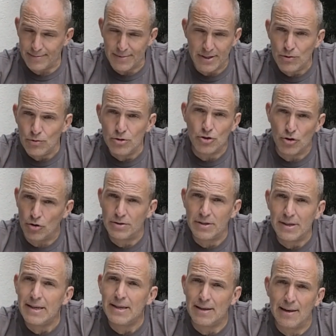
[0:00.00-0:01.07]
You don't
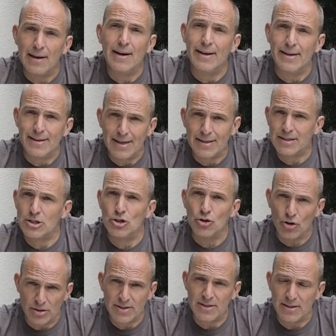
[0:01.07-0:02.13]
need a line, that's
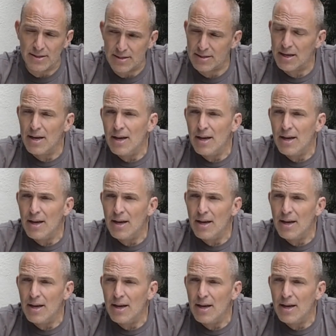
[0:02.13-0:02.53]
nonsense.